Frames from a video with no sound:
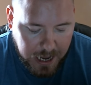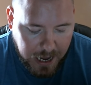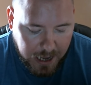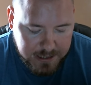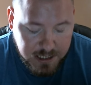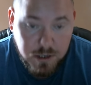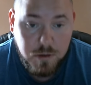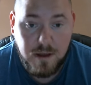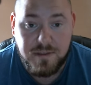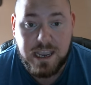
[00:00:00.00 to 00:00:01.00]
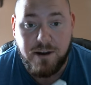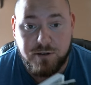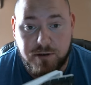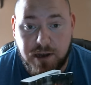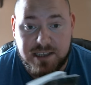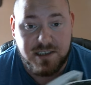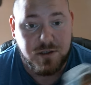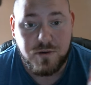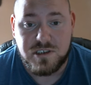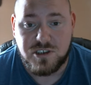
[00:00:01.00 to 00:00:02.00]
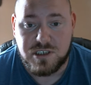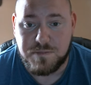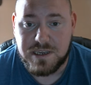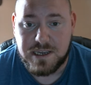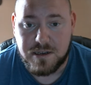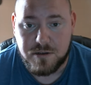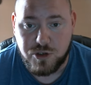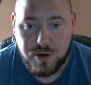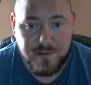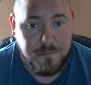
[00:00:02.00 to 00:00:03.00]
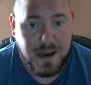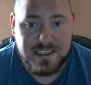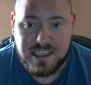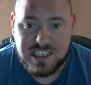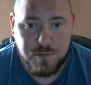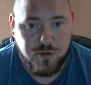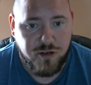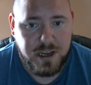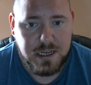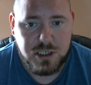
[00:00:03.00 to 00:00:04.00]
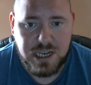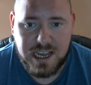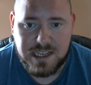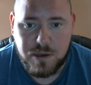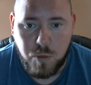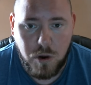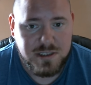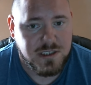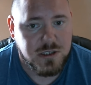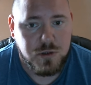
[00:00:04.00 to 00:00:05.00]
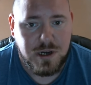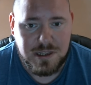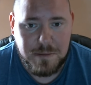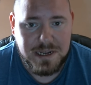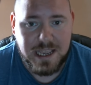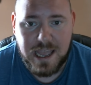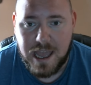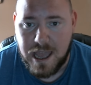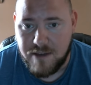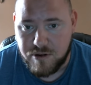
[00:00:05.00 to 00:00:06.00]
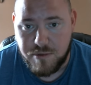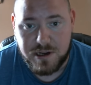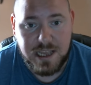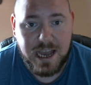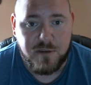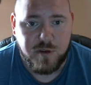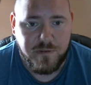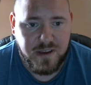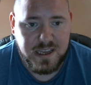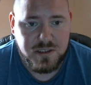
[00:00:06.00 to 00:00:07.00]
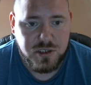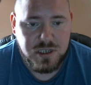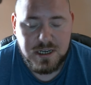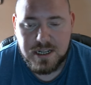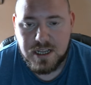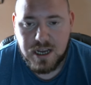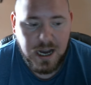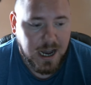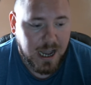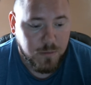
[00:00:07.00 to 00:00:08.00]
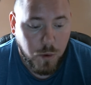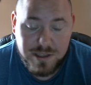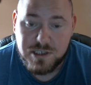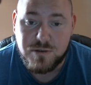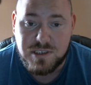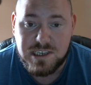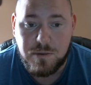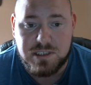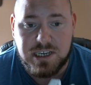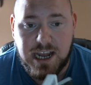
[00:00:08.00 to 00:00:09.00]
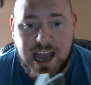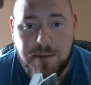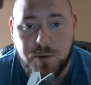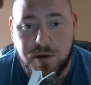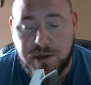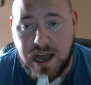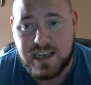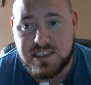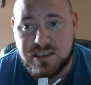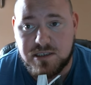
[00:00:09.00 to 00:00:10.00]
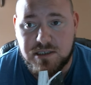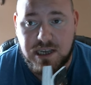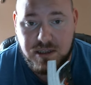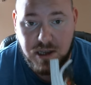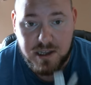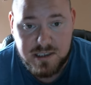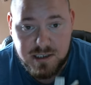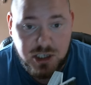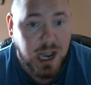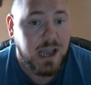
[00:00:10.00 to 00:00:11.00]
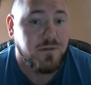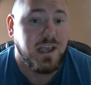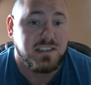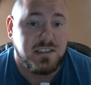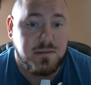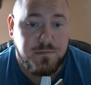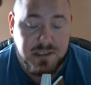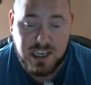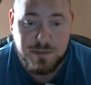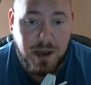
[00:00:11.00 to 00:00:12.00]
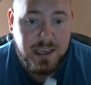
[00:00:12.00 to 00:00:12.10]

I still love the character Guts. The dude is just being driven by dismal rage, and he wants to eliminate everybody out of revenge. I want to see what's going to happen with Casca's and Guts' child that's possessed